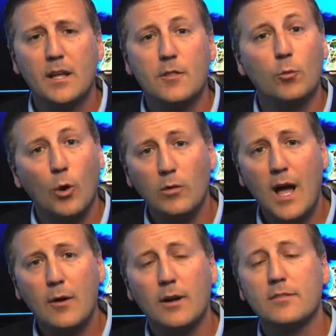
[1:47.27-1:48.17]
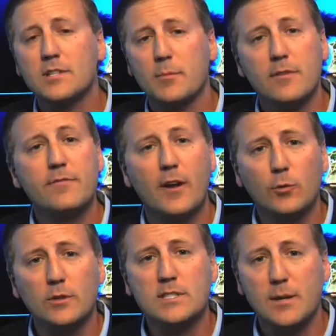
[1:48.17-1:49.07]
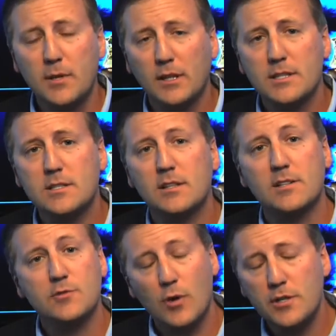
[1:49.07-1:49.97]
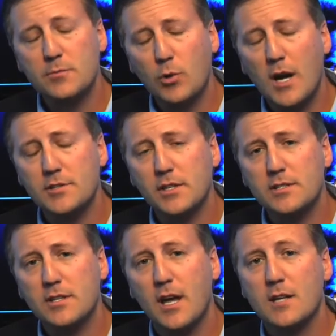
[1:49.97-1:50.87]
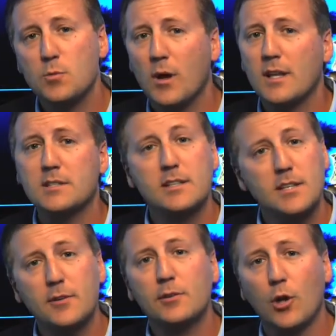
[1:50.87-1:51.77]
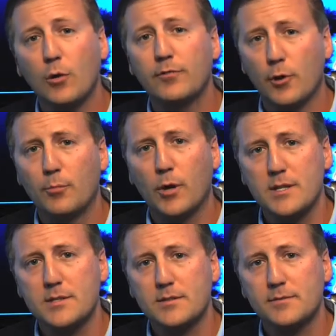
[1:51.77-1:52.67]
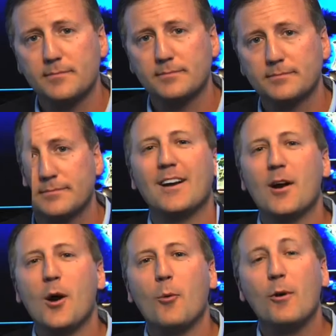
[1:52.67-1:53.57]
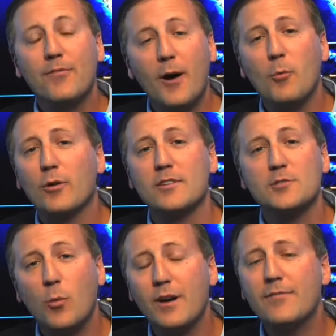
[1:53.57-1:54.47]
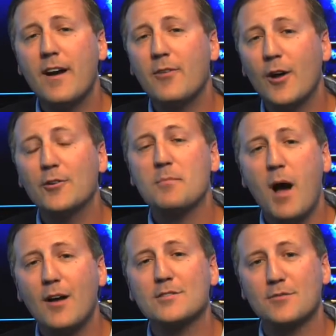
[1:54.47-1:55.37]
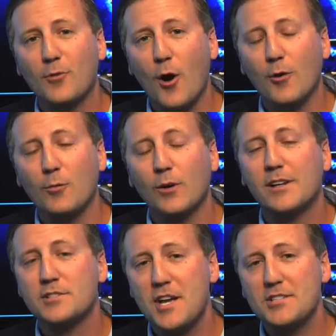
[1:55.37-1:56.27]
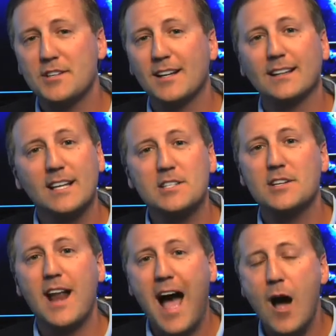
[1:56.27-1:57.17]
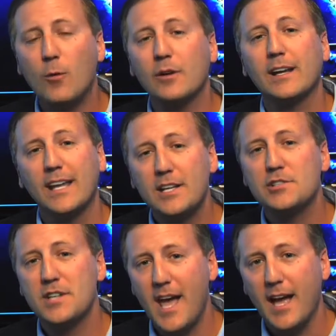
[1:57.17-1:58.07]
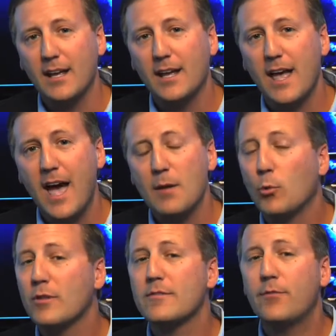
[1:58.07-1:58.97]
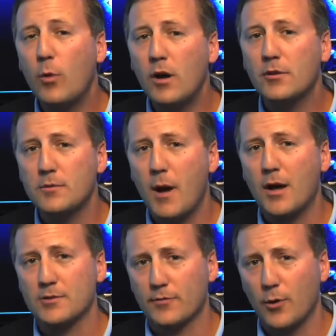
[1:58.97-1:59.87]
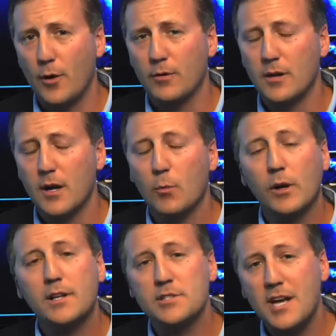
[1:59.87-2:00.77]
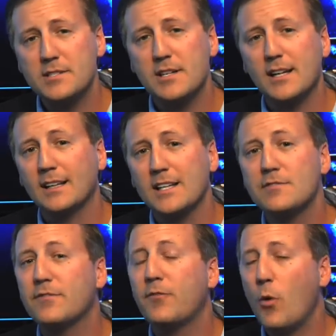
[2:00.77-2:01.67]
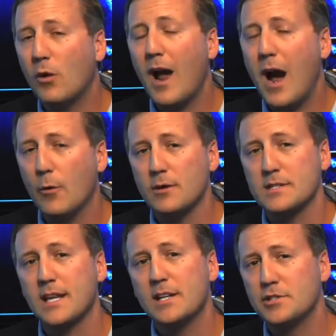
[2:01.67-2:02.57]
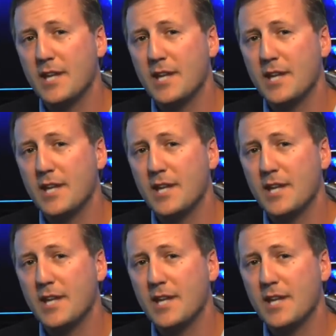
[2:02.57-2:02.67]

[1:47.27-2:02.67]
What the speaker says: the rollout of some of the federal stimulus construction projects, as well as continued low fuel prices. We found more than 2,500 miles of road were congested at least an hour each day, and more than 400 miles of road were congested at least 4 hours each